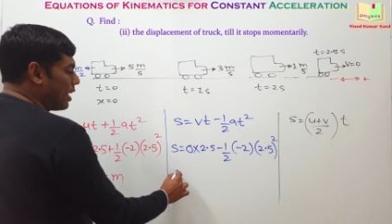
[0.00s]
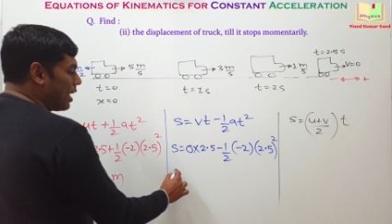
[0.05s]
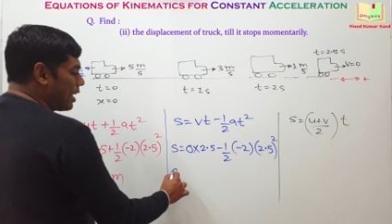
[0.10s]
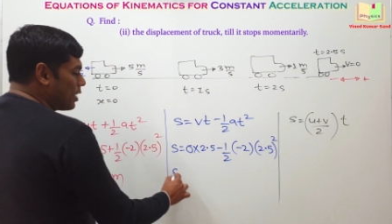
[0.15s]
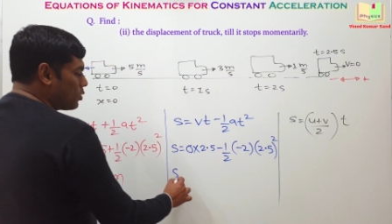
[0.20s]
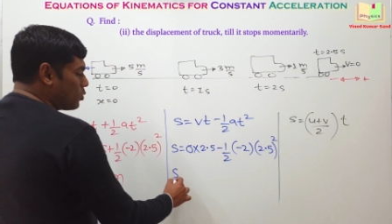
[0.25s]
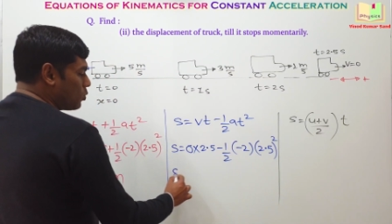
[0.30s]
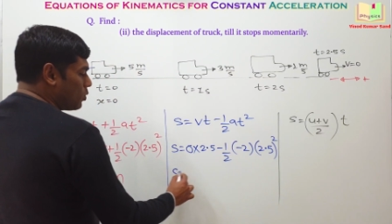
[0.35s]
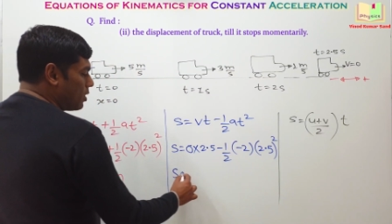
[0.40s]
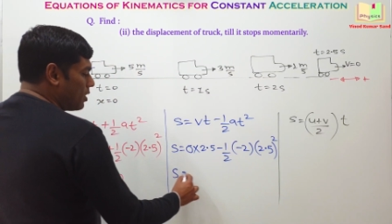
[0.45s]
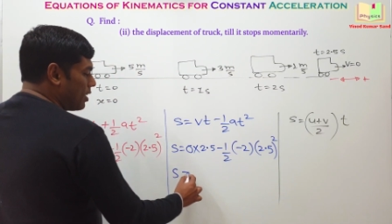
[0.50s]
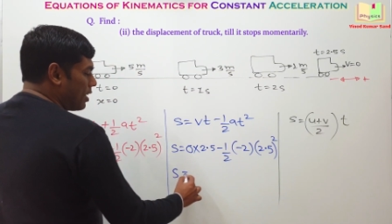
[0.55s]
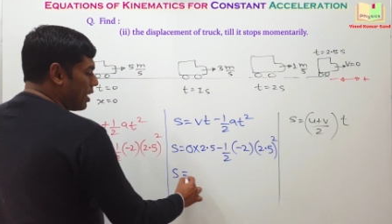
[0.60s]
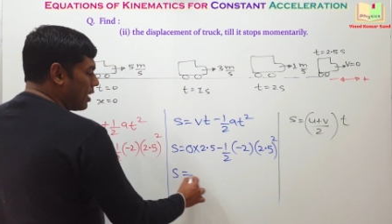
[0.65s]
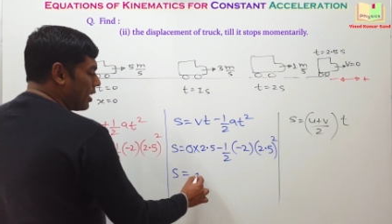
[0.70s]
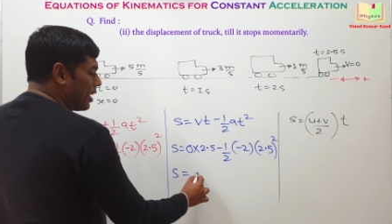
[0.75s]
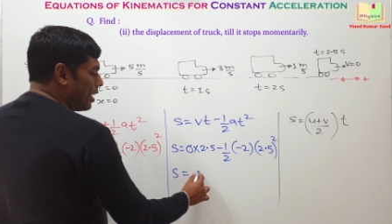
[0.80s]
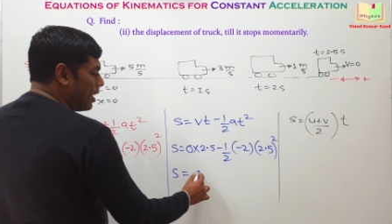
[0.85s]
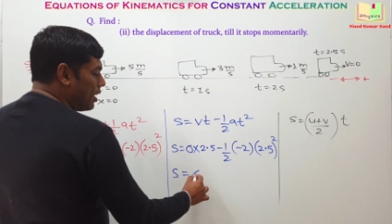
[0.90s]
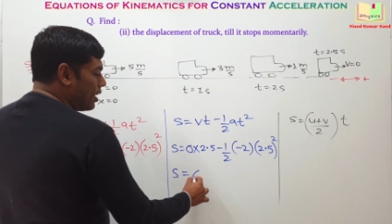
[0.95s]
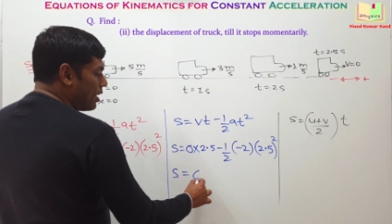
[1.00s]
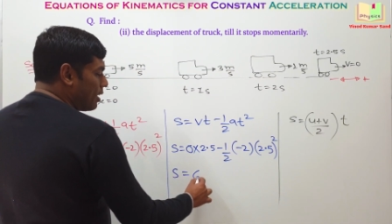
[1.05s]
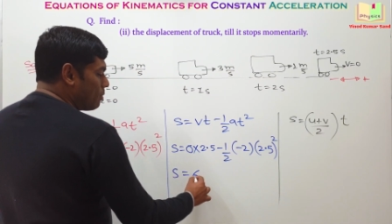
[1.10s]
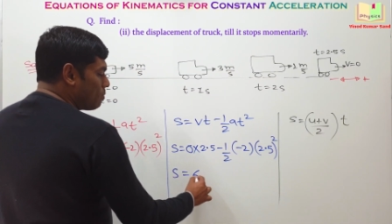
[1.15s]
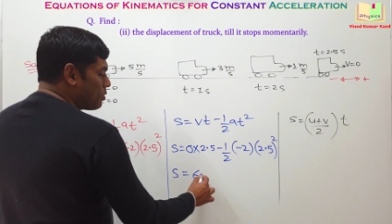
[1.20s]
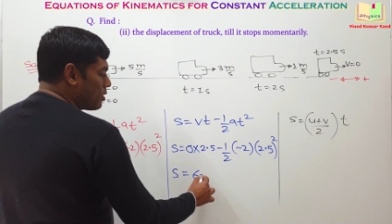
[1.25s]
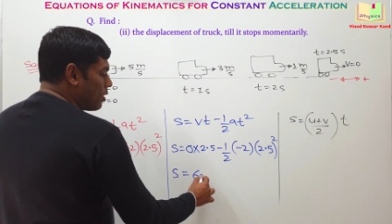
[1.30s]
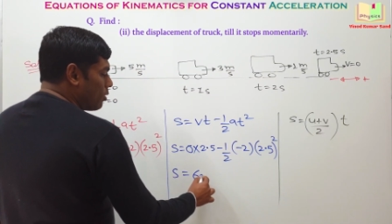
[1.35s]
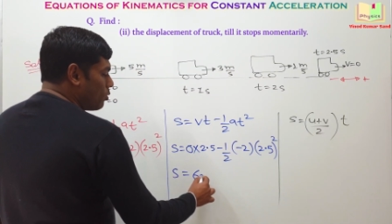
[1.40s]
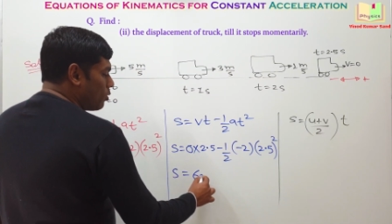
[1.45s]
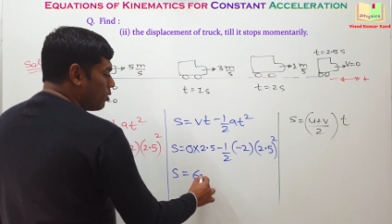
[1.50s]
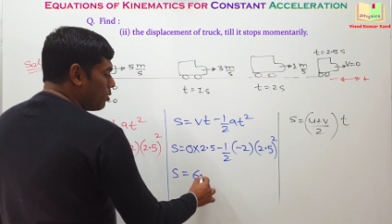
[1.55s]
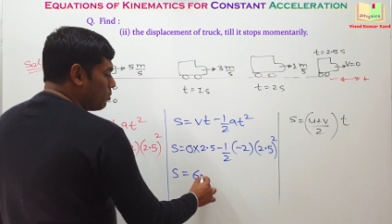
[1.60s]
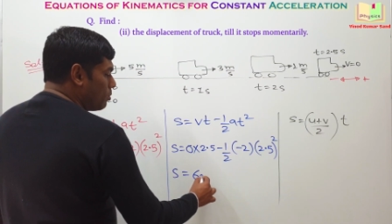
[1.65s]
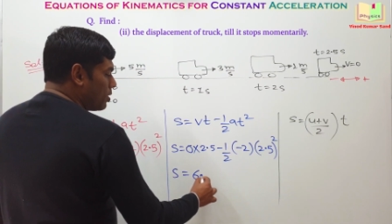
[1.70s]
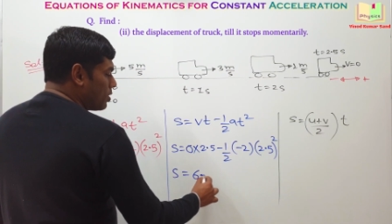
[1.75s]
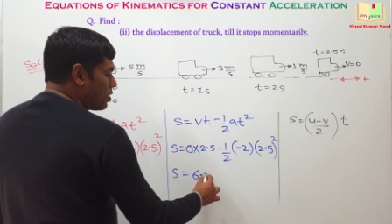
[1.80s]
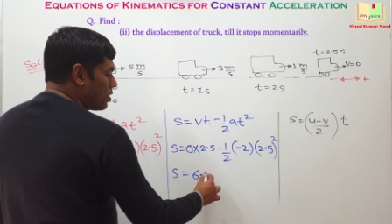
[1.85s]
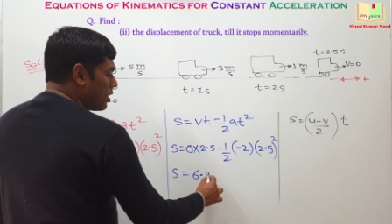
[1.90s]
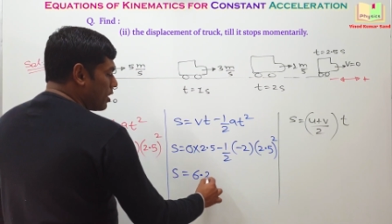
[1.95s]
Answer again comes out to
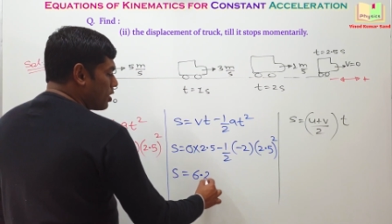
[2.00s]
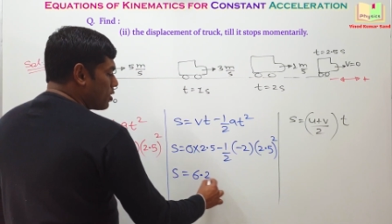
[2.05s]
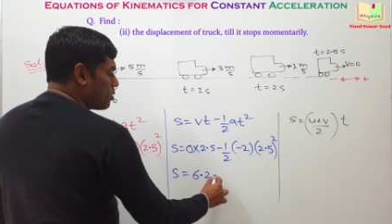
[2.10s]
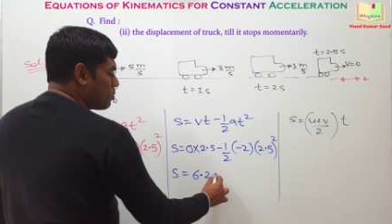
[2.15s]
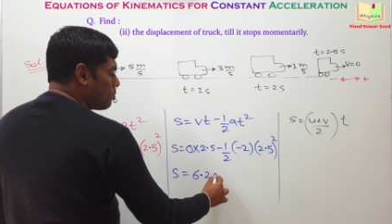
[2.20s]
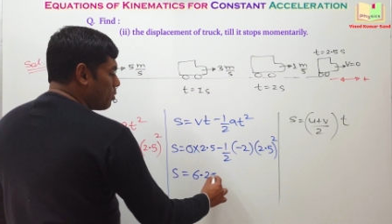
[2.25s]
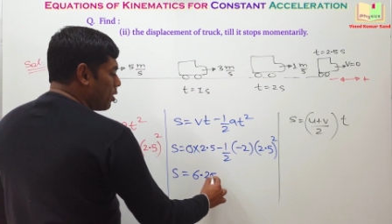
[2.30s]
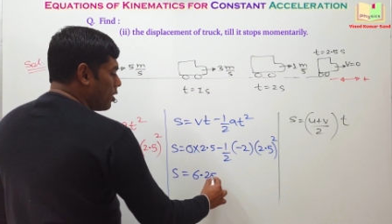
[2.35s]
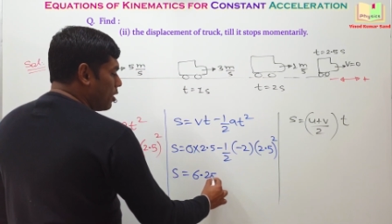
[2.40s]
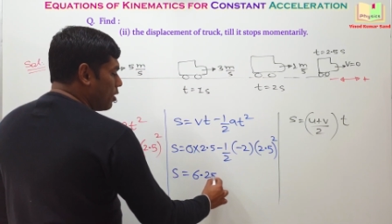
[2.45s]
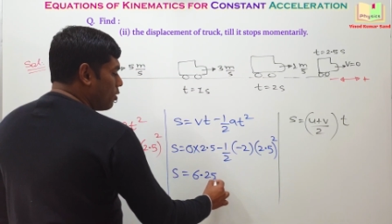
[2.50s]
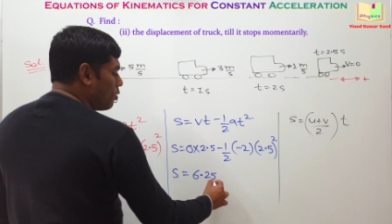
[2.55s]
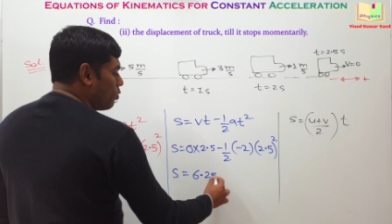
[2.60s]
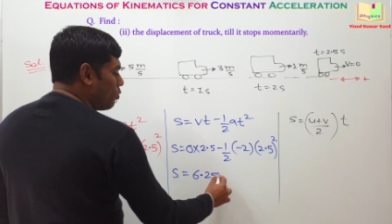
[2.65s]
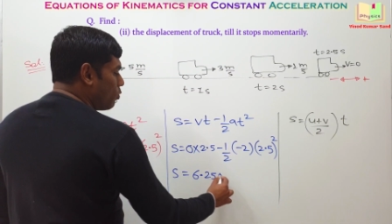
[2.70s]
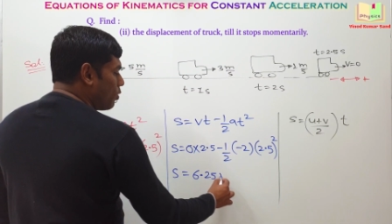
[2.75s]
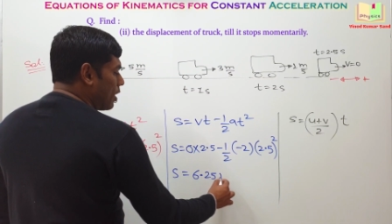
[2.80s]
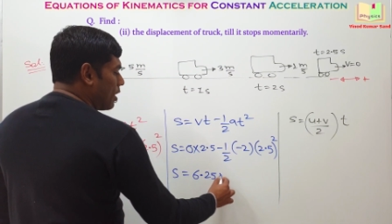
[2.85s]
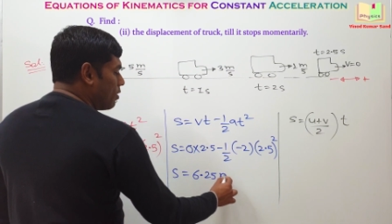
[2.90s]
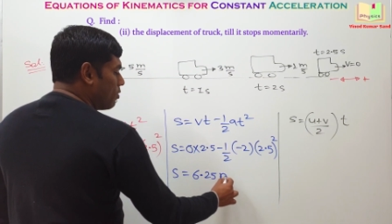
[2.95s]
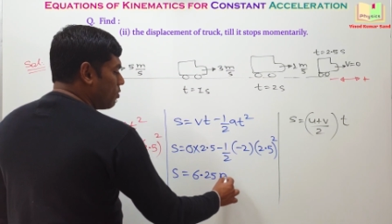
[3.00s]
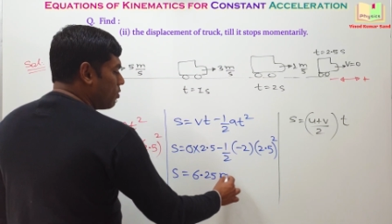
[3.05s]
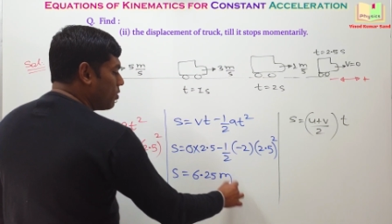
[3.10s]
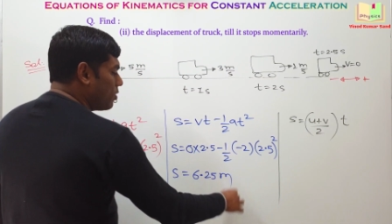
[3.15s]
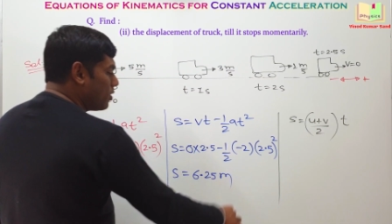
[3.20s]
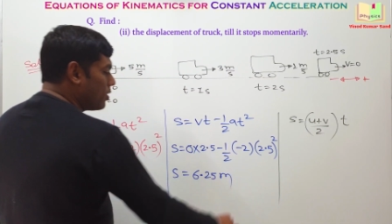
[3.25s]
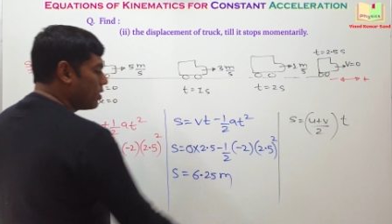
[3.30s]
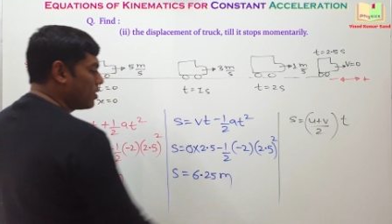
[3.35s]
be 6.25